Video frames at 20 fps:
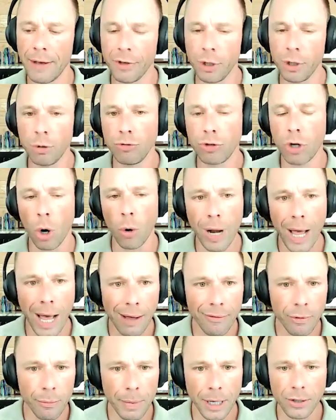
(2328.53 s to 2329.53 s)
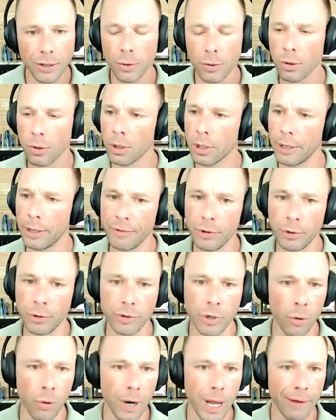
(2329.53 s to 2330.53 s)
don't have a mentor, if you
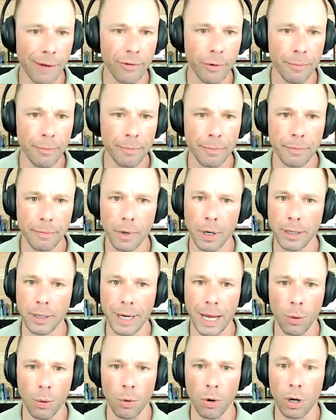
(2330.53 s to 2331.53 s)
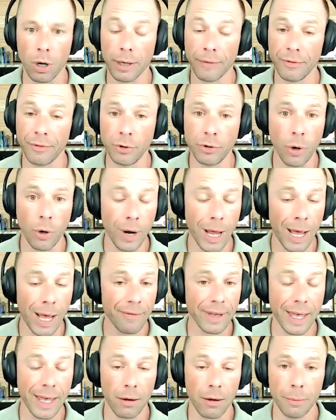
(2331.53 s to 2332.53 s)
don't have a network, if you don't have
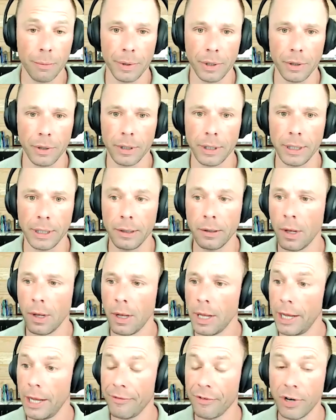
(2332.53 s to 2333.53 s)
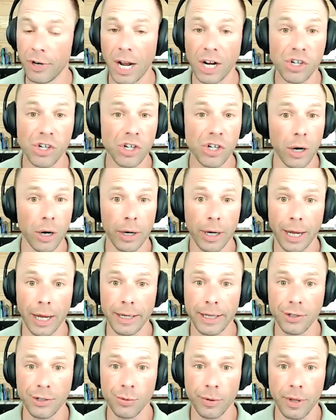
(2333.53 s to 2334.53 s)
accountability, if you're not sharing
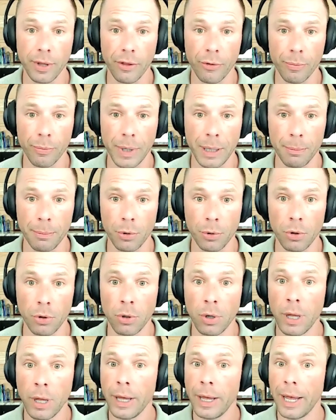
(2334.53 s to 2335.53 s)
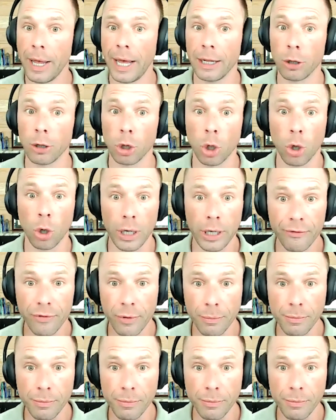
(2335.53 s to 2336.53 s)
ideas with other people and learning
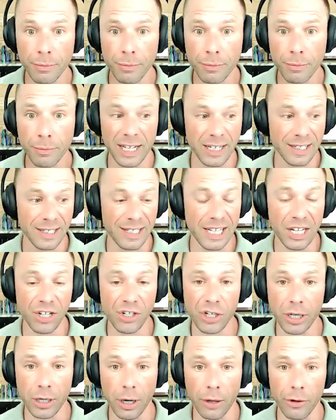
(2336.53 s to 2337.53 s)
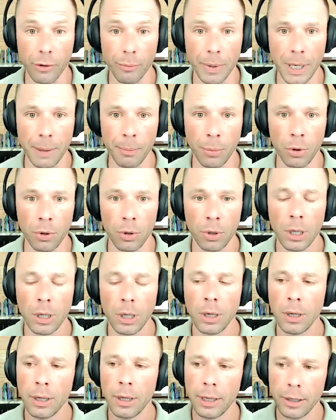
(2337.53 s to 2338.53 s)
from somebody and teaching other people,
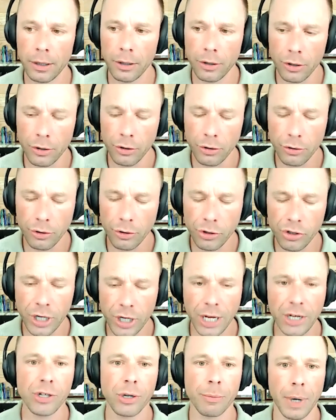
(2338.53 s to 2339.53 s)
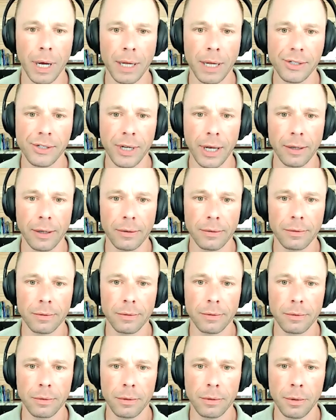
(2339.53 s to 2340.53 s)
change your mindset.
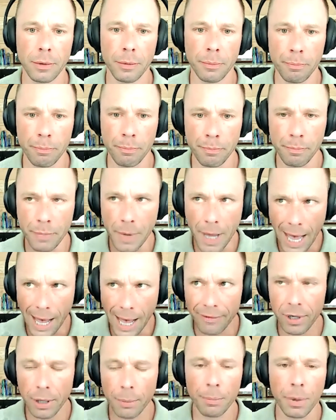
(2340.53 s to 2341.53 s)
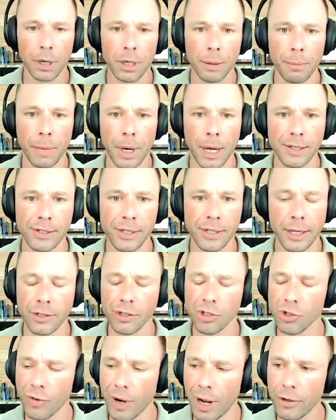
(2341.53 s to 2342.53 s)
Have an abundant mindset.
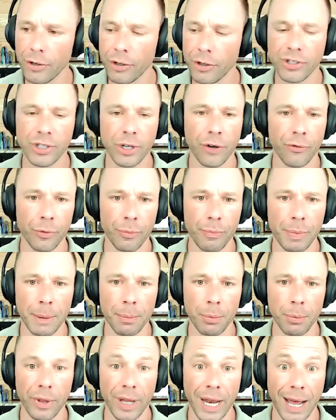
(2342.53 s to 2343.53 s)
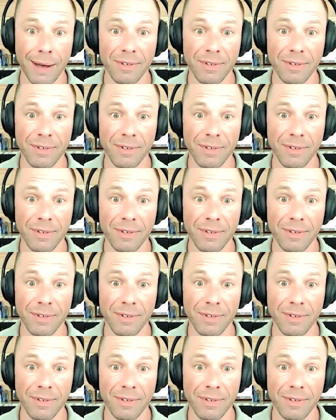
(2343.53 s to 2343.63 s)
Surround yourself with people that have a